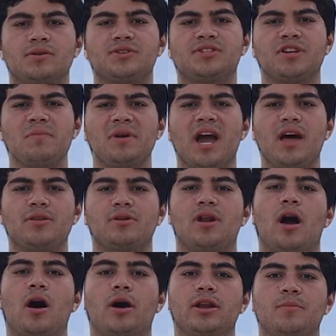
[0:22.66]
Some gathered
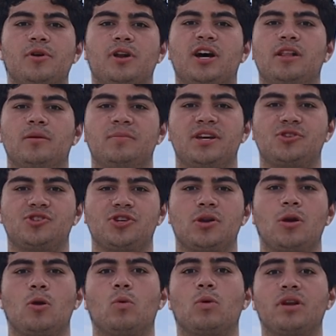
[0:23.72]
on Honeymoon Island Beach,
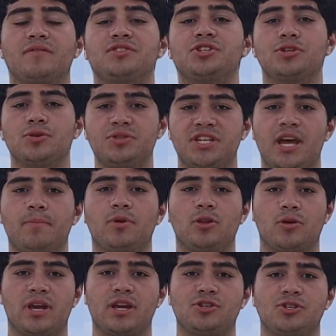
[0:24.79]
one of two Tampa
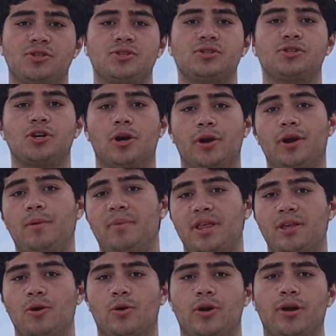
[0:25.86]
locations targeted by
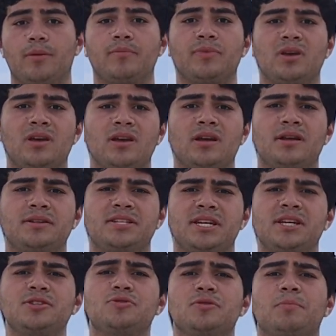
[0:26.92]
the order.
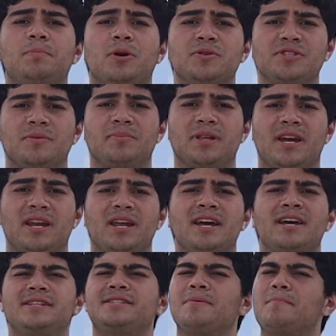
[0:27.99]
Teens who opposed the plan
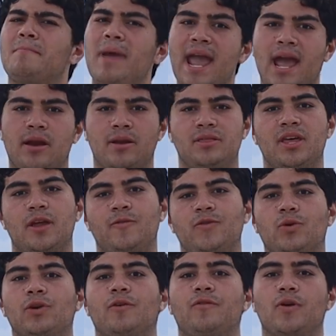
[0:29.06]
demand that
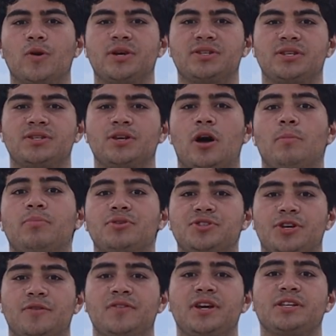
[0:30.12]
Florida focuses on
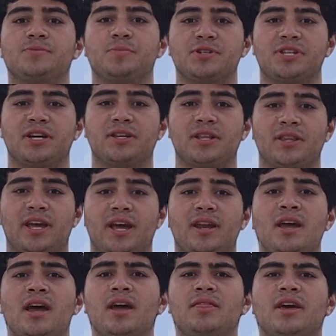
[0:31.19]
preserving its protected land
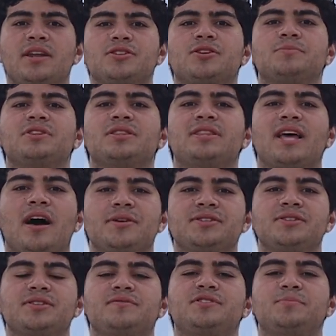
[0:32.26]
that is home to
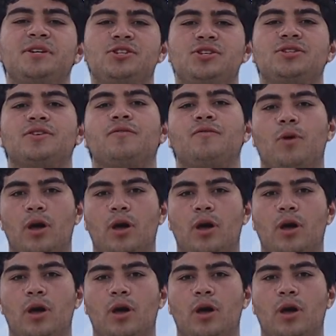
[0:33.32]
thousands of species of